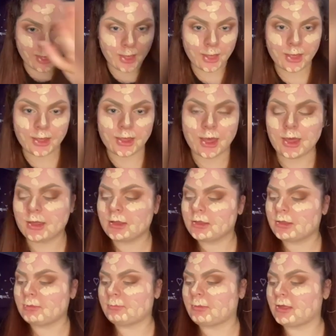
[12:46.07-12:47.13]
Yeah,
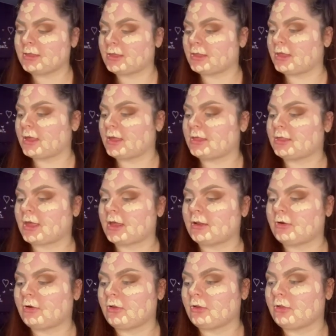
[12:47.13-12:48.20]
basically it's like
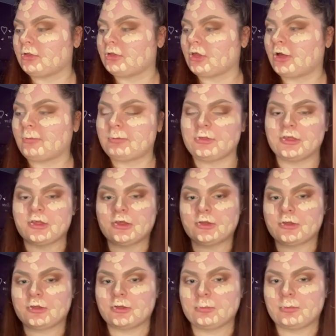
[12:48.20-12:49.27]
colours opposite
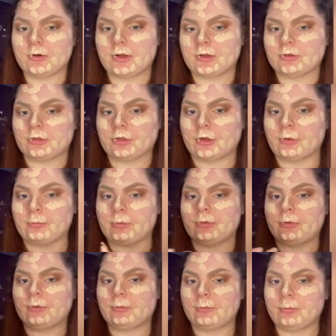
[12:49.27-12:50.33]
you put on top.
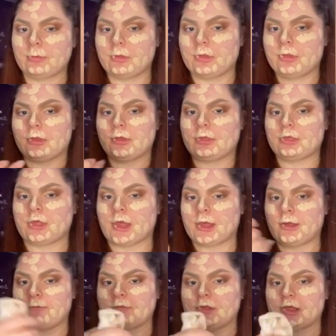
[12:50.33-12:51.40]
It's like
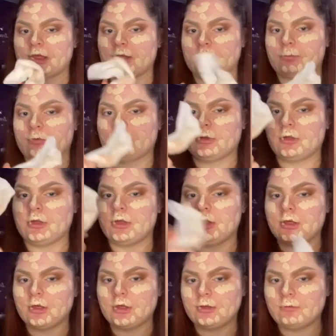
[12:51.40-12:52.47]
obviously you put,
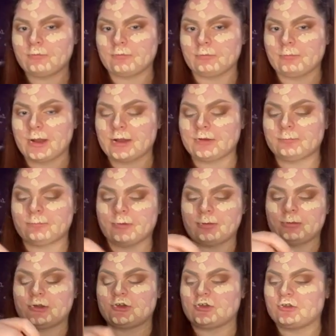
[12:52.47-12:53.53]
for red
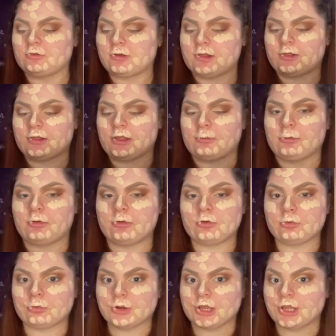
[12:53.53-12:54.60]
blemishes or anything, you put
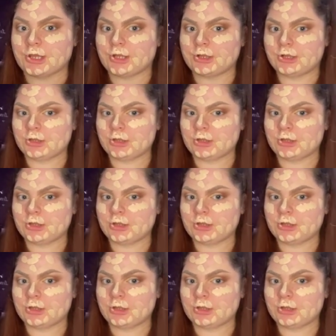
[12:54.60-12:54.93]
green,